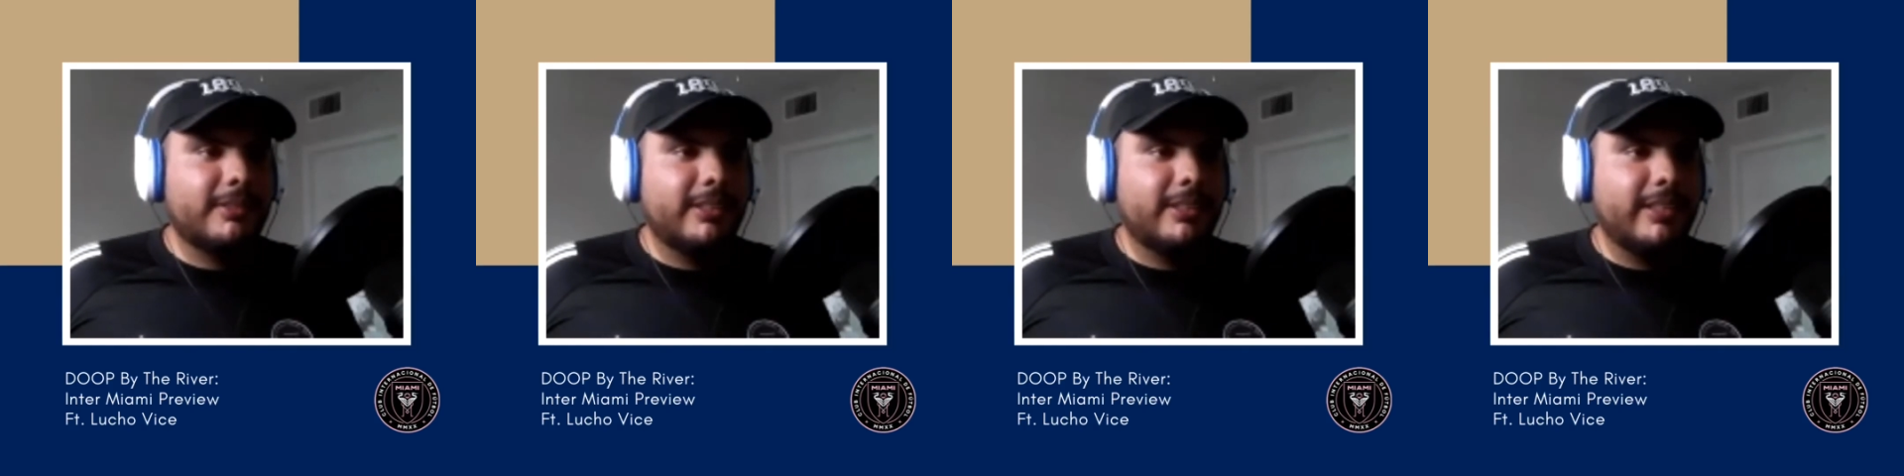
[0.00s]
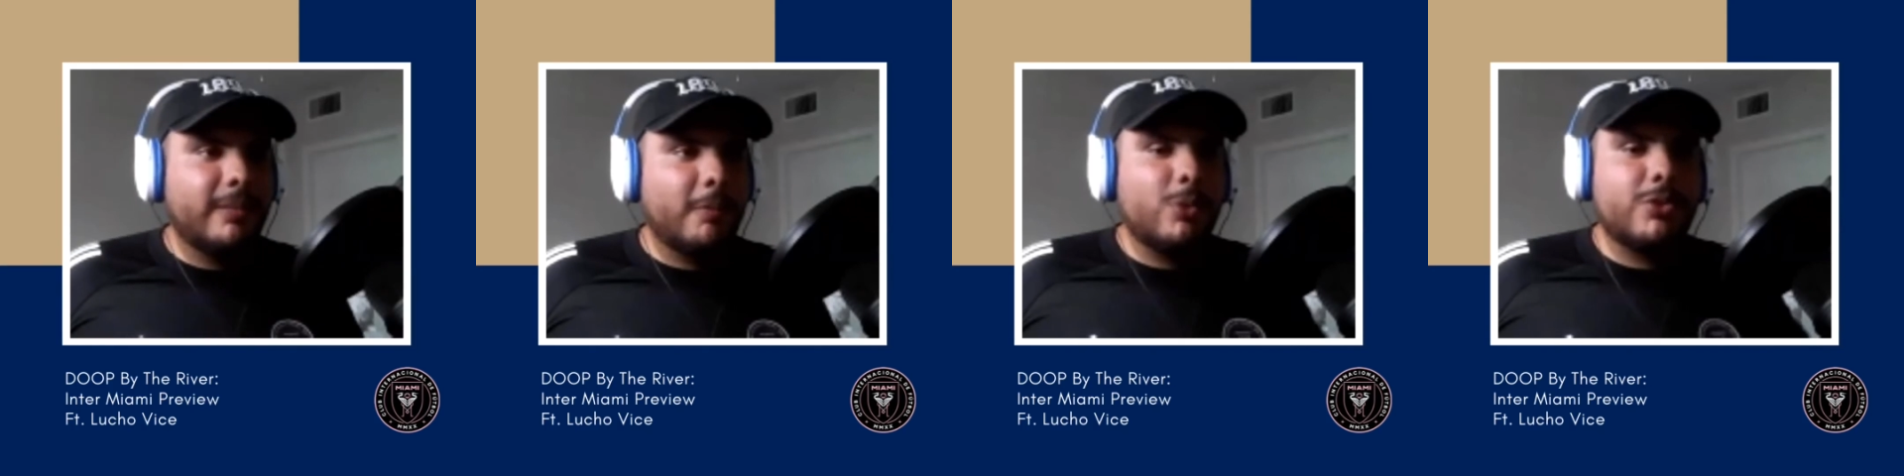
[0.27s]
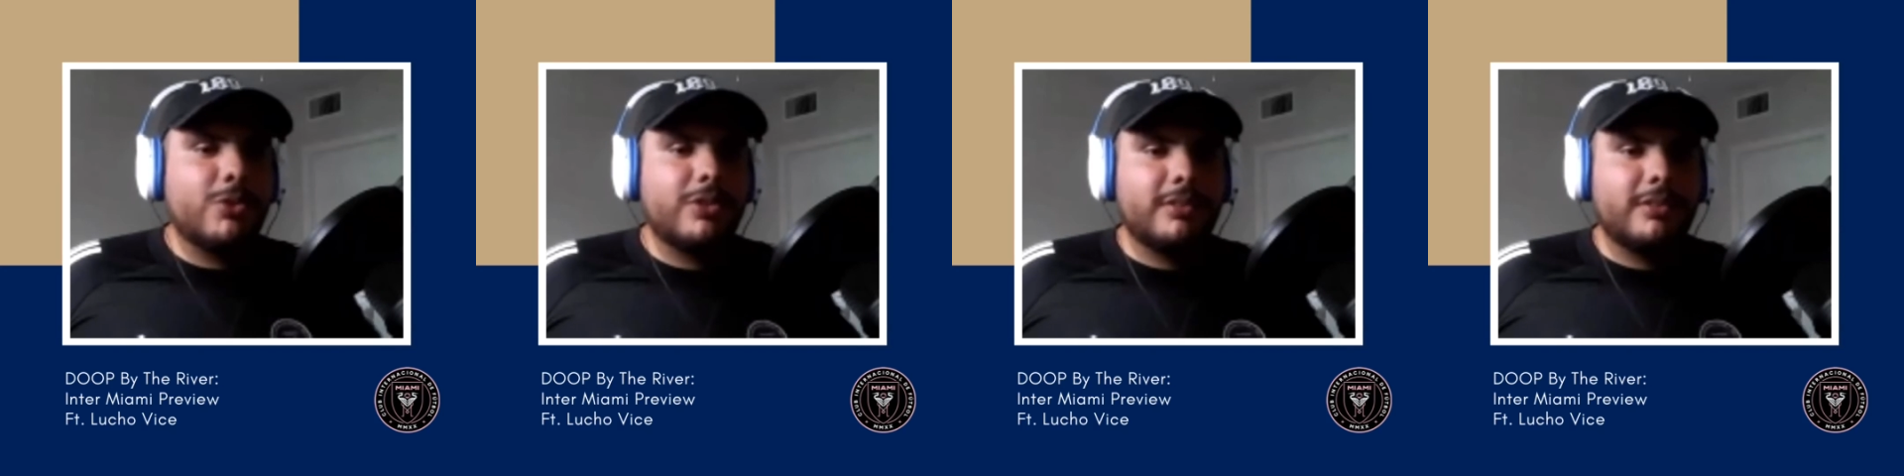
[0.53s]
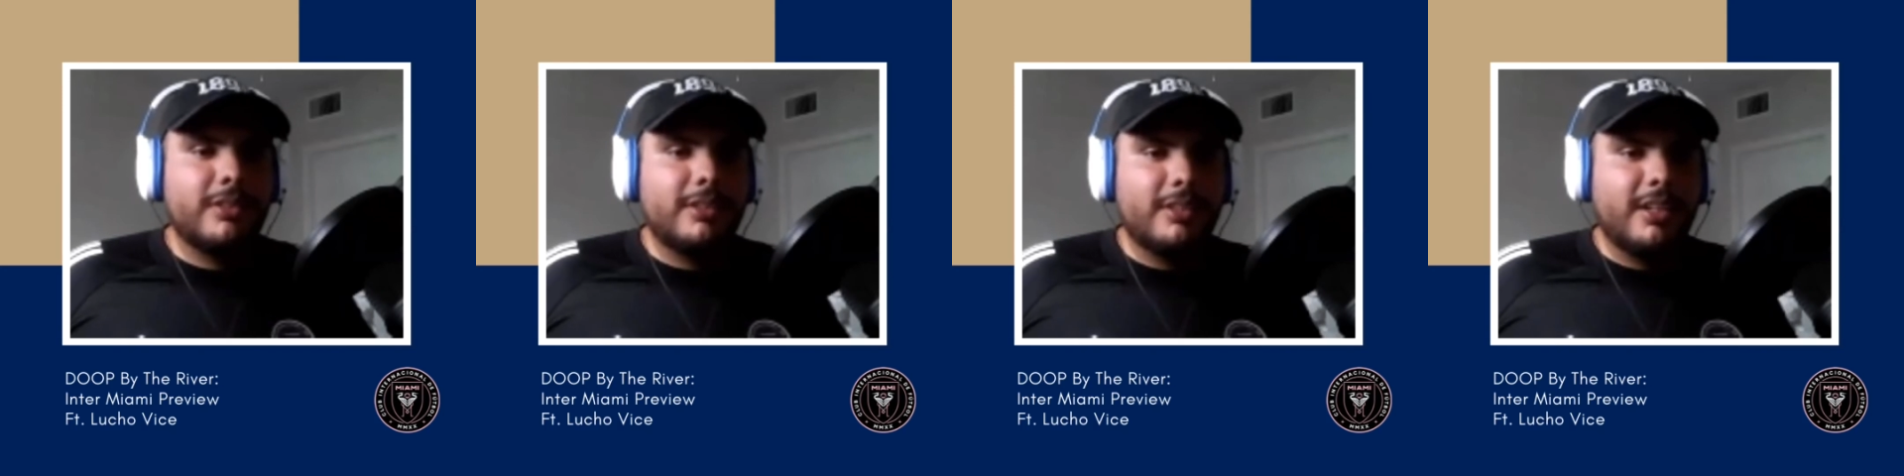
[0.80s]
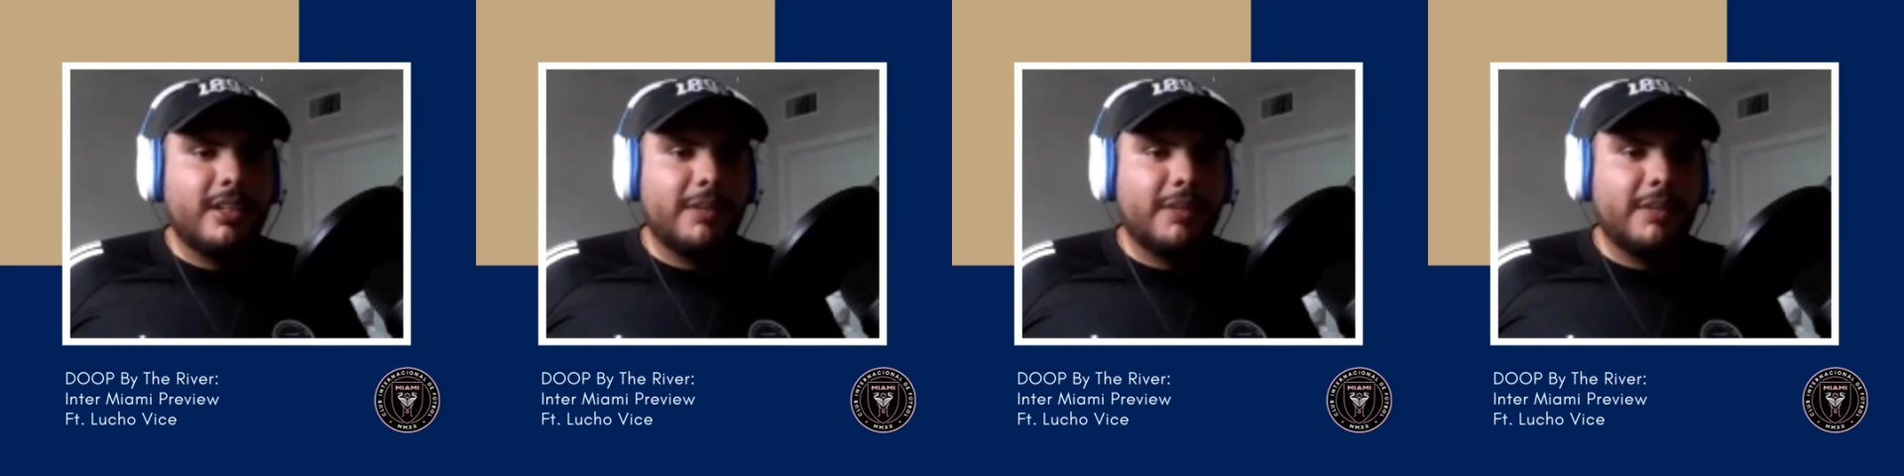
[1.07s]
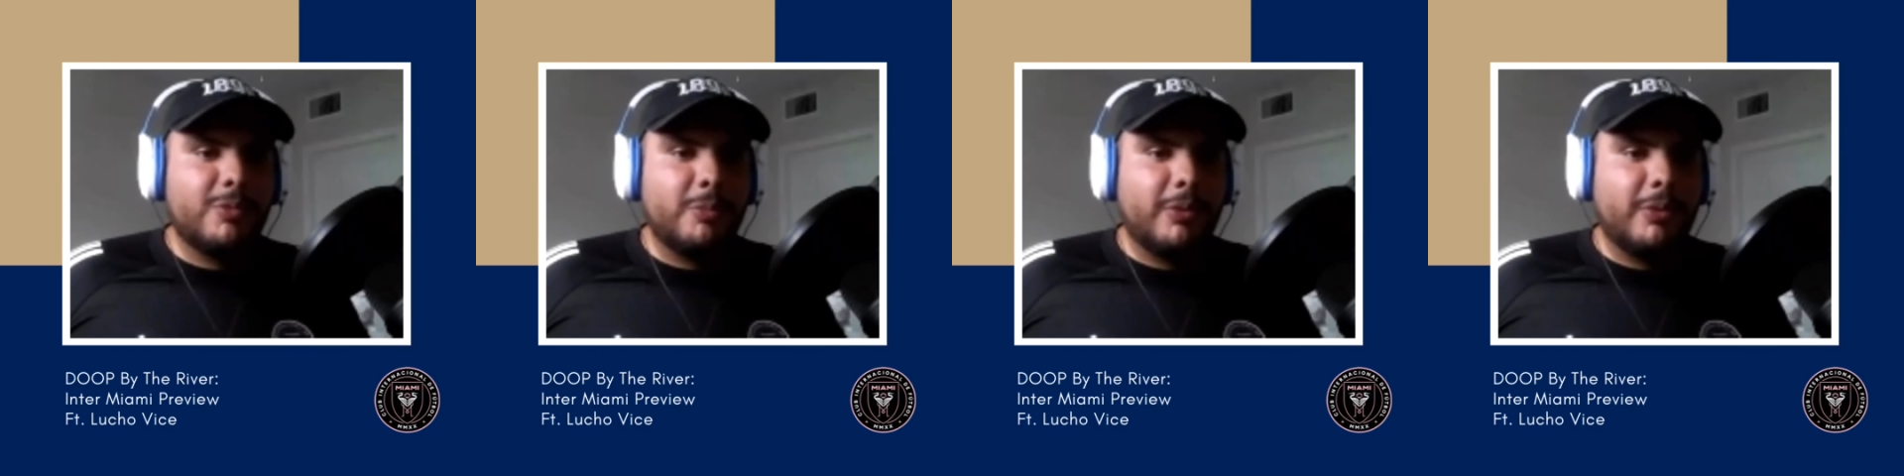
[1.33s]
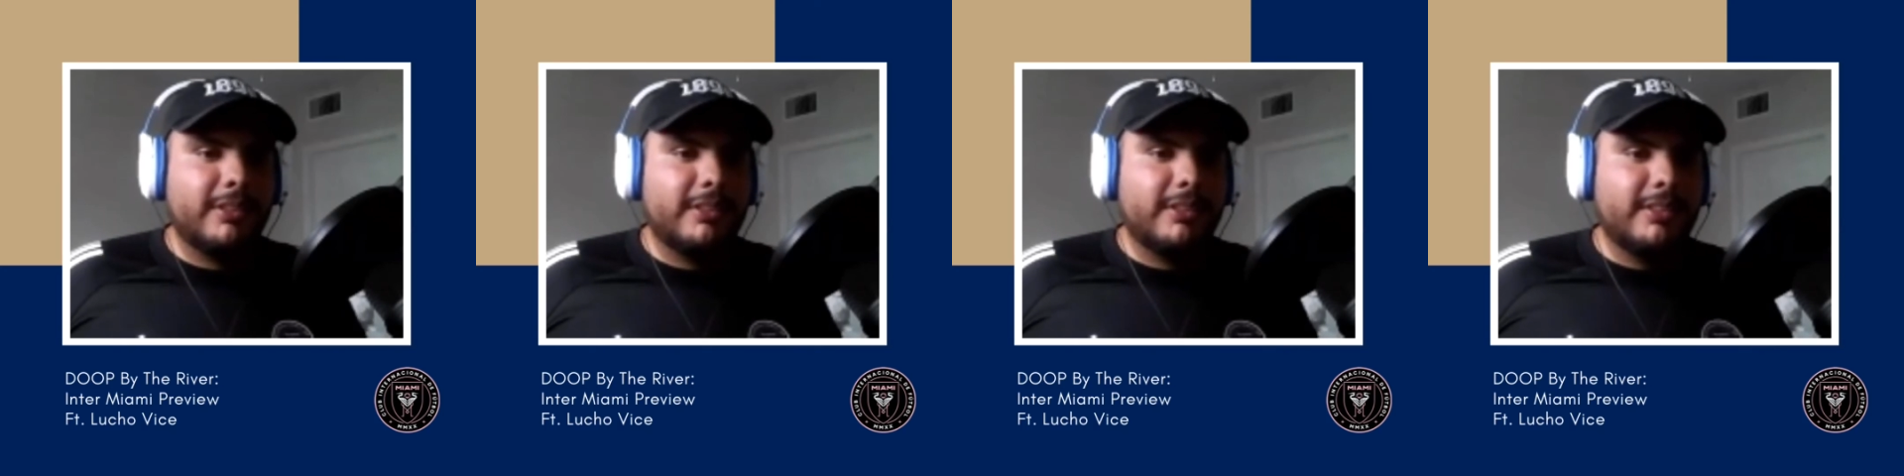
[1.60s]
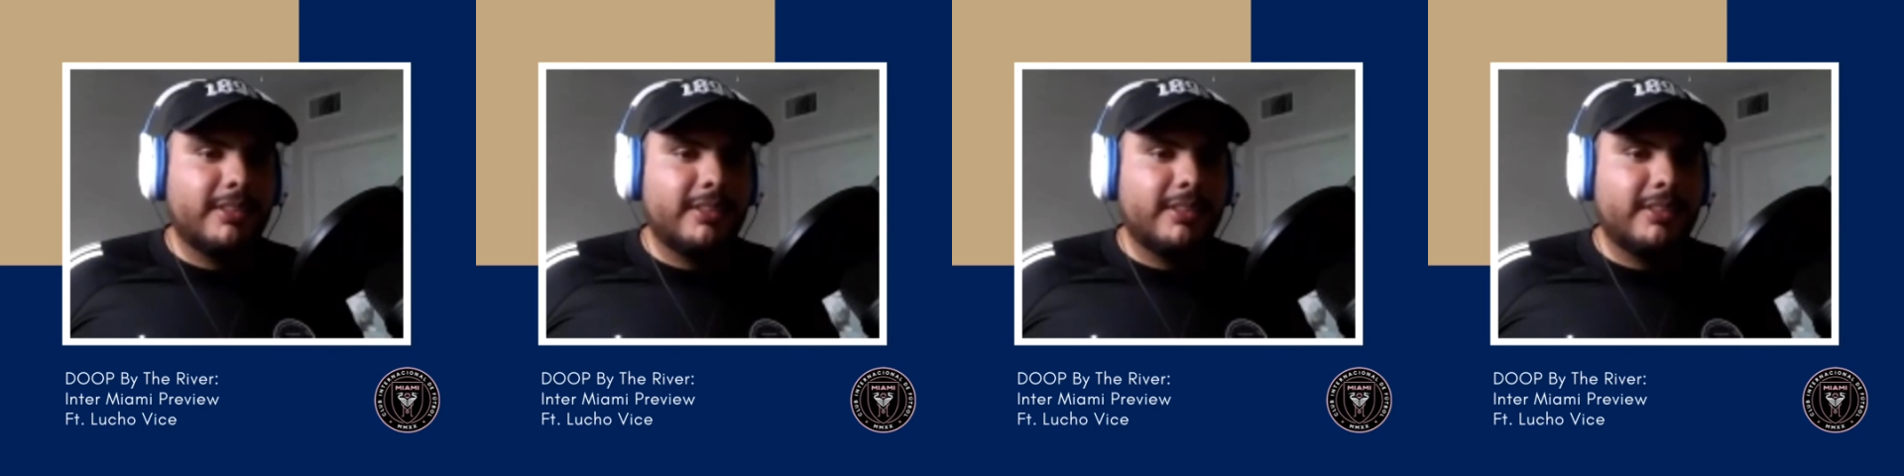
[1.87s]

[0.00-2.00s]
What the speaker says: passion and, you know, the emotion